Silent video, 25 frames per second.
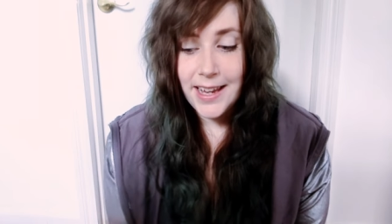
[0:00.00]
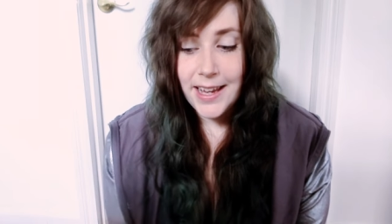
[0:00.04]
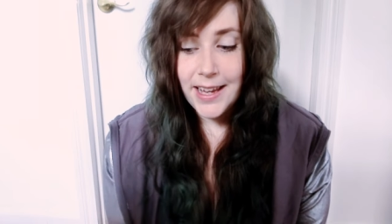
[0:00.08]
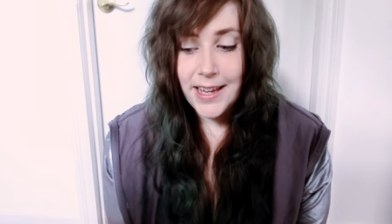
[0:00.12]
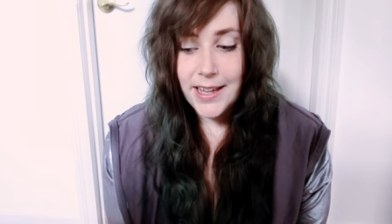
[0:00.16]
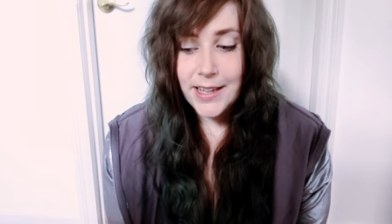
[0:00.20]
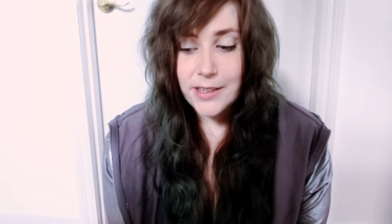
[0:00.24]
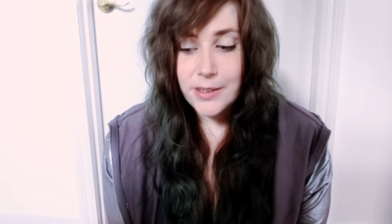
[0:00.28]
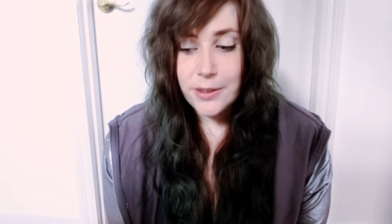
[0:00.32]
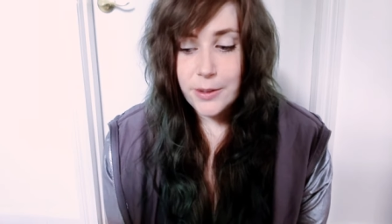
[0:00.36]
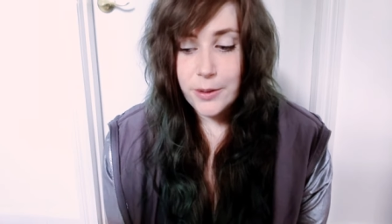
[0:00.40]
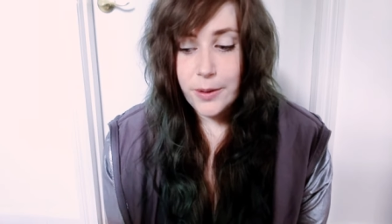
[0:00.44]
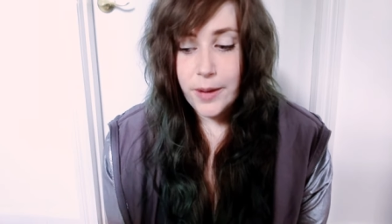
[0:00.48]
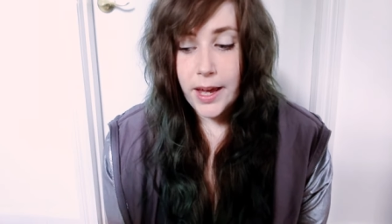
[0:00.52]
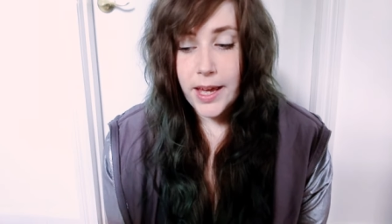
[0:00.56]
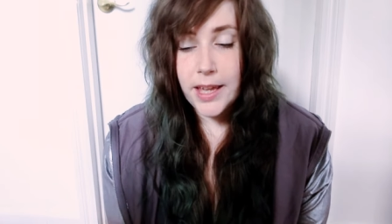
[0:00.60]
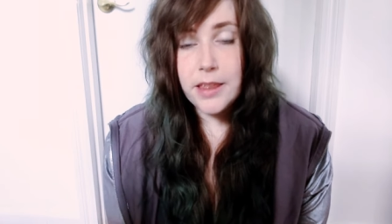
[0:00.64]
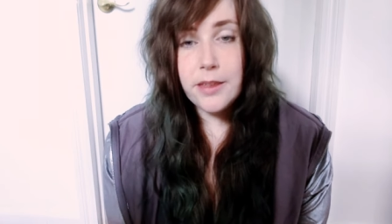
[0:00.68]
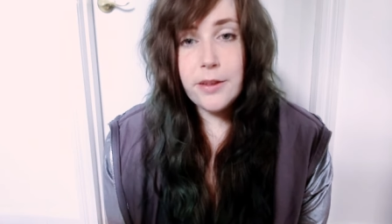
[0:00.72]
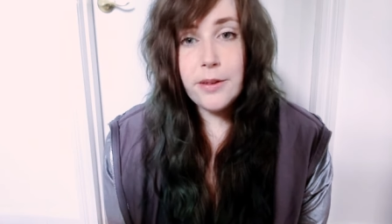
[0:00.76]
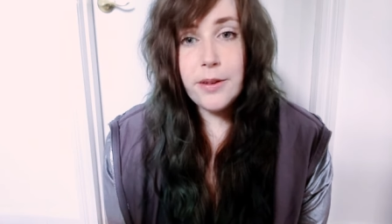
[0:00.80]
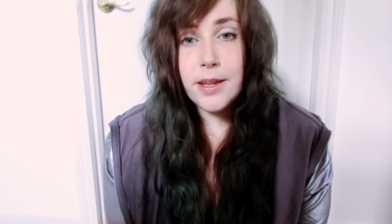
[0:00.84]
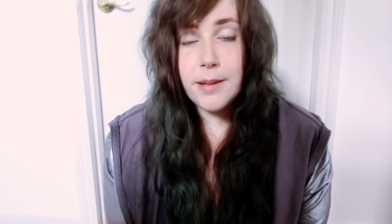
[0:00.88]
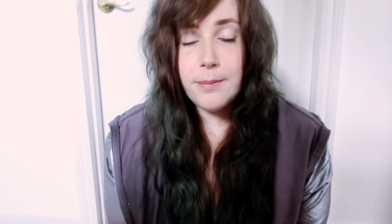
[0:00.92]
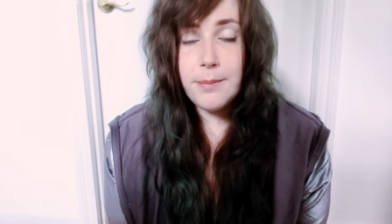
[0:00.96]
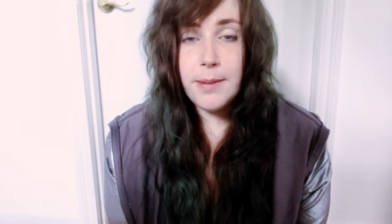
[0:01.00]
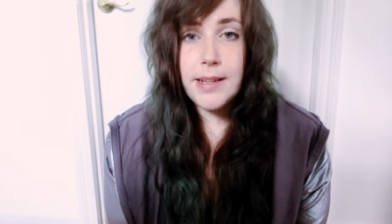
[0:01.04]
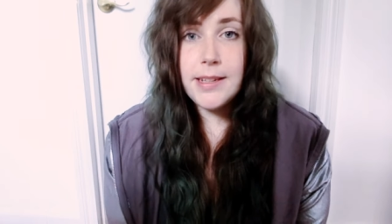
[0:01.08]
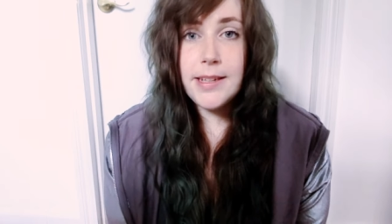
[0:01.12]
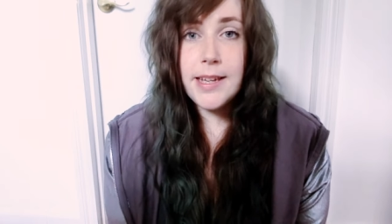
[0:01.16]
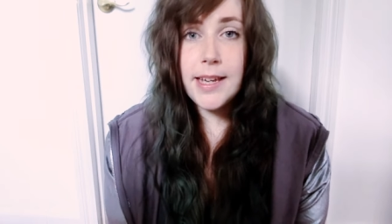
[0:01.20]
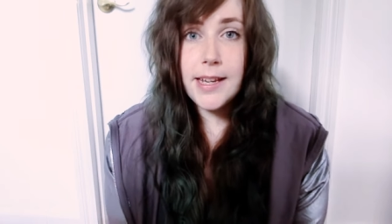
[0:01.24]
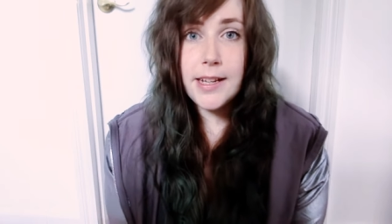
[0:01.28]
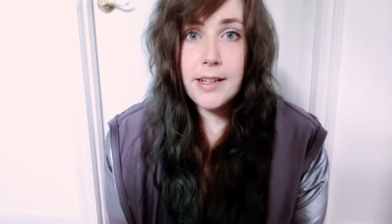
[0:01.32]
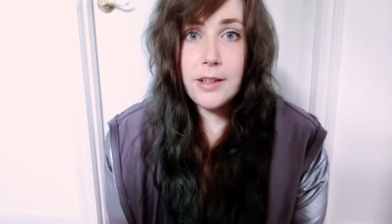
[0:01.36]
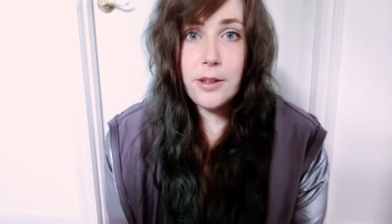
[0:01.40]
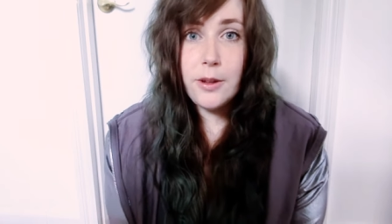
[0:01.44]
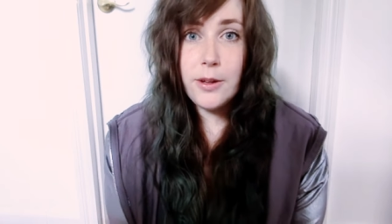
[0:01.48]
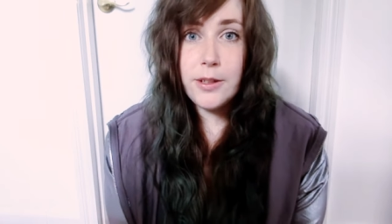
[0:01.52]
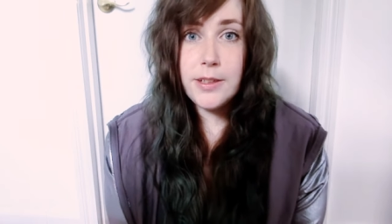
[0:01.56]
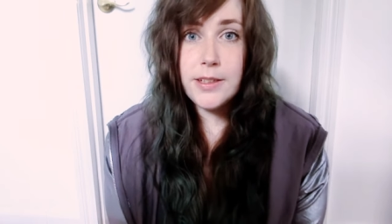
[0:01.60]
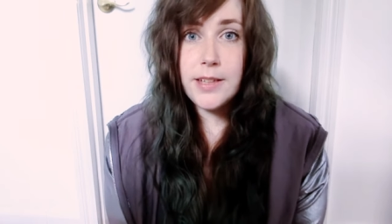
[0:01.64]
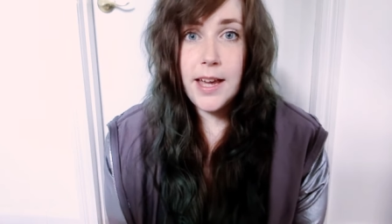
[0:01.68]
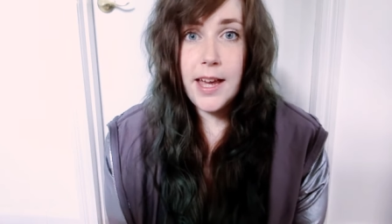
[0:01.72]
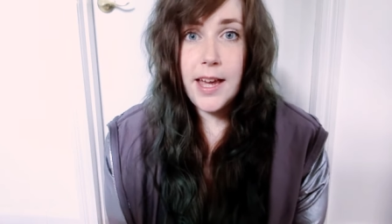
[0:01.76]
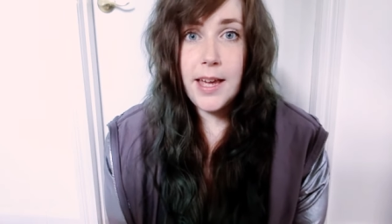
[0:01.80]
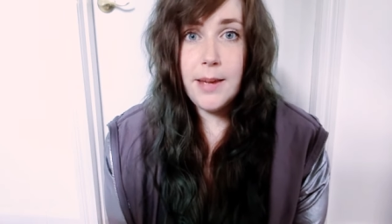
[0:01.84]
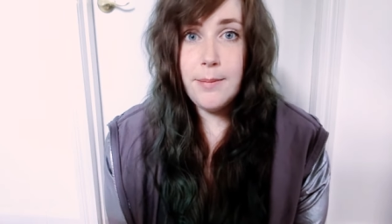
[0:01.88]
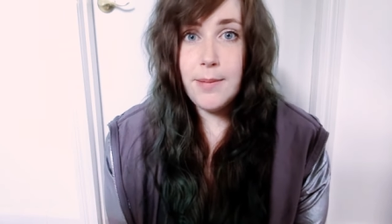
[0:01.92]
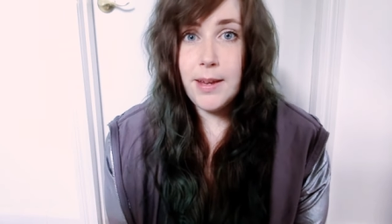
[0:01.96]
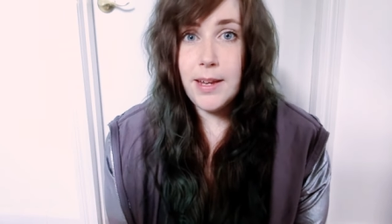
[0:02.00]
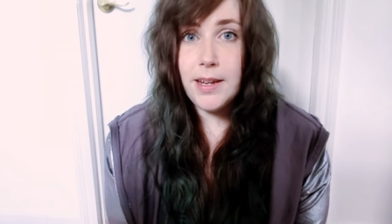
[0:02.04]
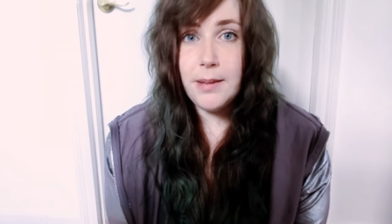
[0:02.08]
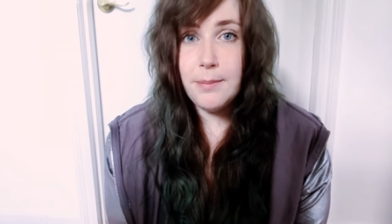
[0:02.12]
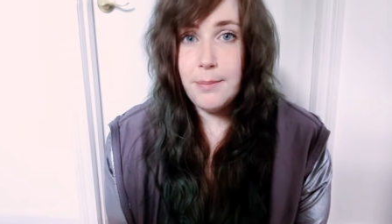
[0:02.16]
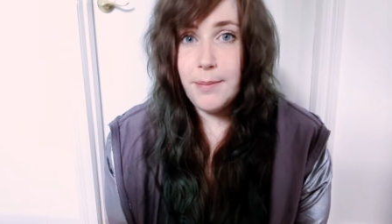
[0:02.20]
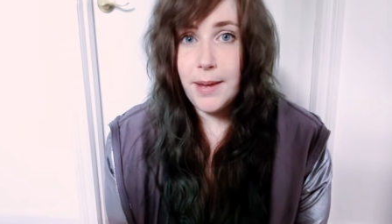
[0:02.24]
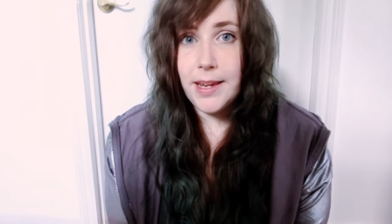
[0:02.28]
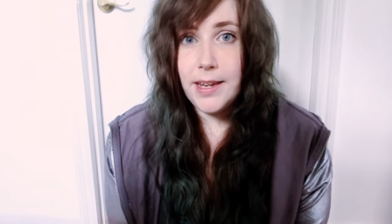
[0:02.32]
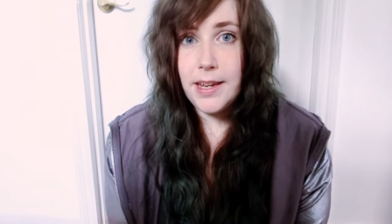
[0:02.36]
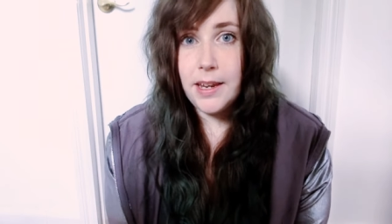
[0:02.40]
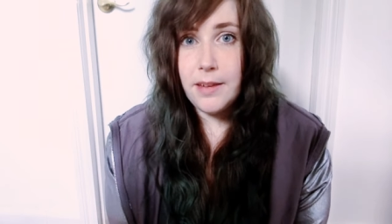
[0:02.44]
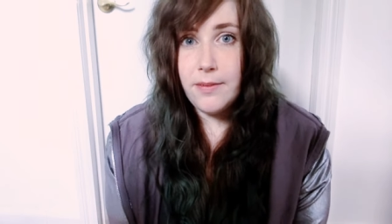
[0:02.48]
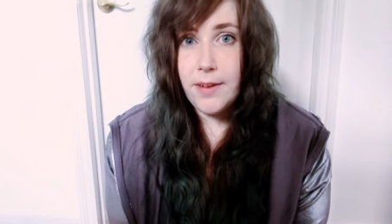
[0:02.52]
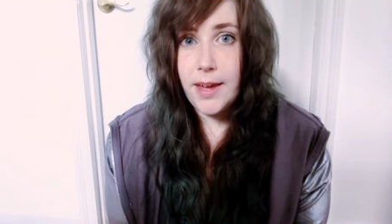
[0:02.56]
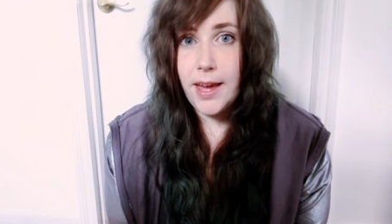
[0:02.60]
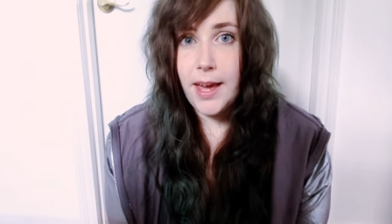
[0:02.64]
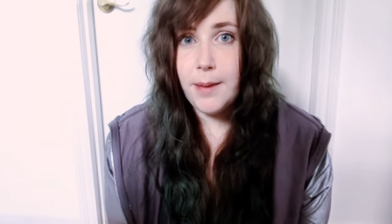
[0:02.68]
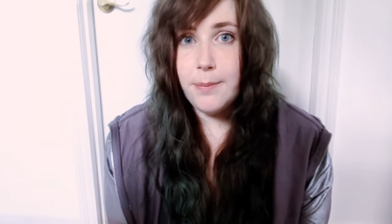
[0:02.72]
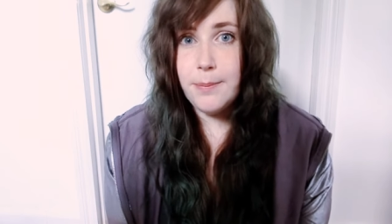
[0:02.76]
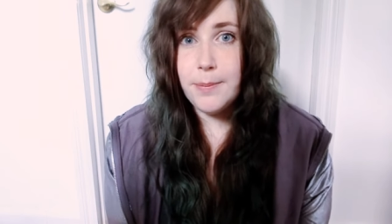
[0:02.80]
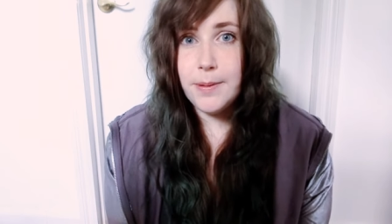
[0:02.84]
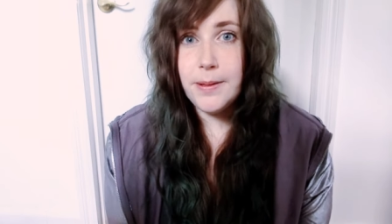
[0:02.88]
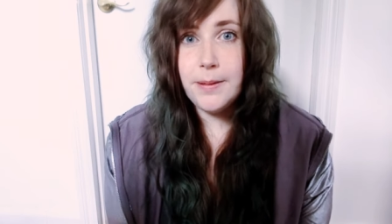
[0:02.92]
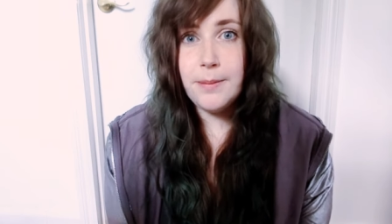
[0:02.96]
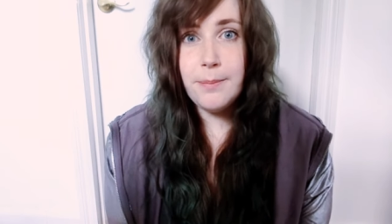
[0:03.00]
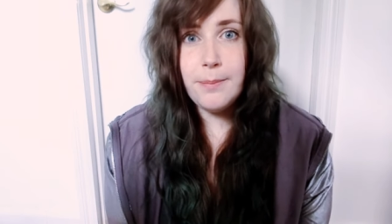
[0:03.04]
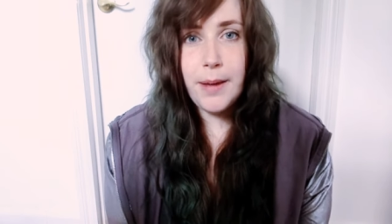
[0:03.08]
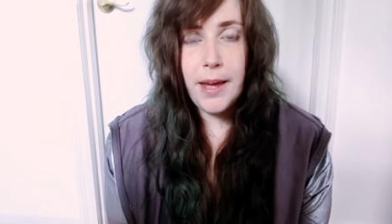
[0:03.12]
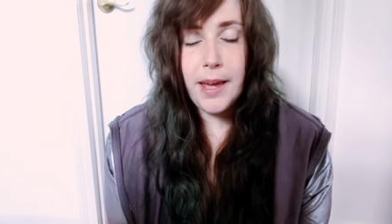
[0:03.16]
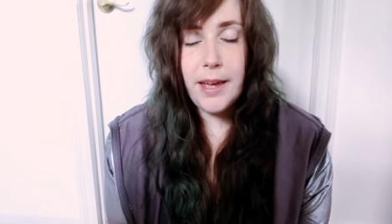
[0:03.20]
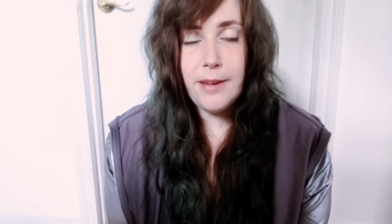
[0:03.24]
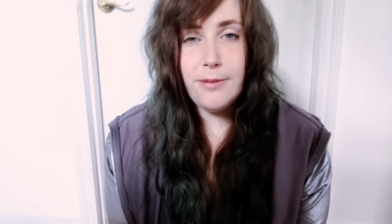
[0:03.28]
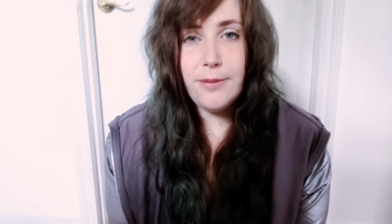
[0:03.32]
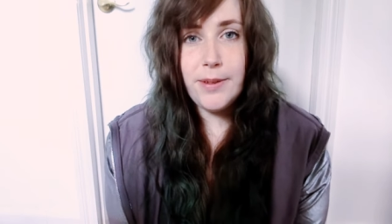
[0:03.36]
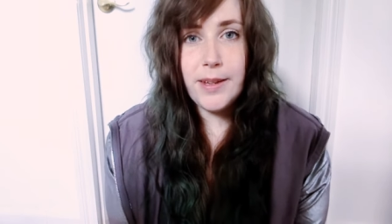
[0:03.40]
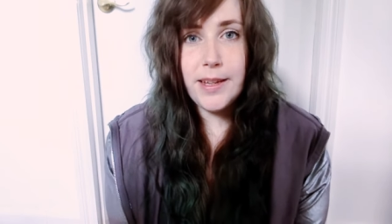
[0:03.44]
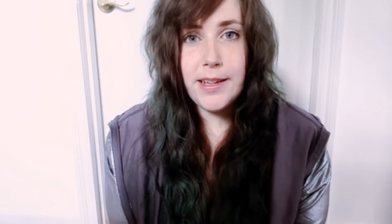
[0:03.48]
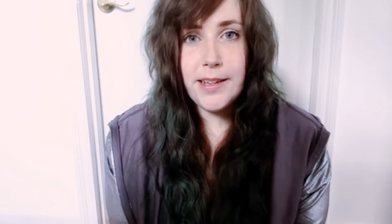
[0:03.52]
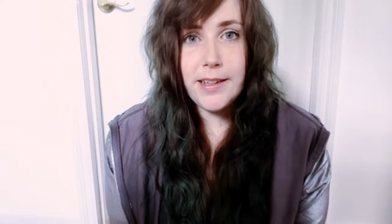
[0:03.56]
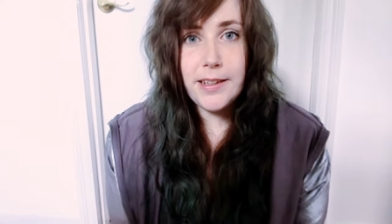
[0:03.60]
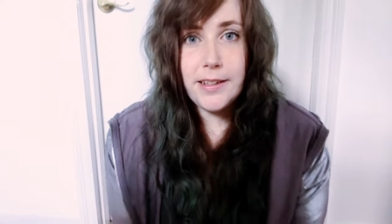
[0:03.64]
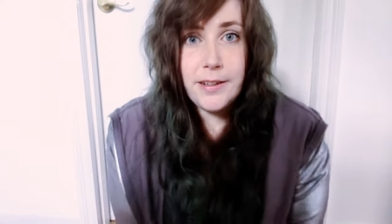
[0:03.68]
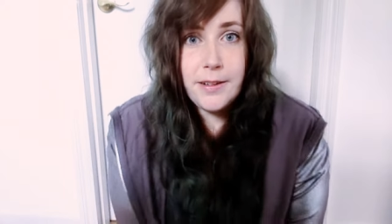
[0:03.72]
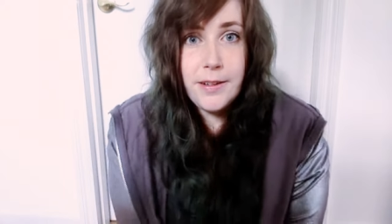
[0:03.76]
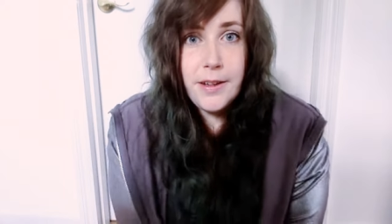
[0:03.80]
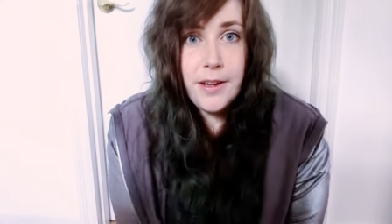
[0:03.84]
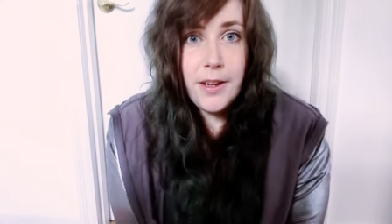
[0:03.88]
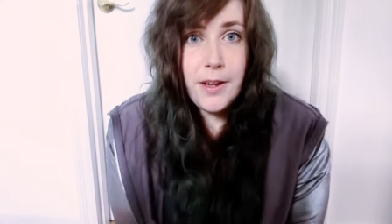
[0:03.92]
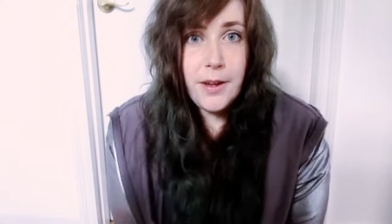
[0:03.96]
So I thought it might take a long time and it might never happen, but I figured,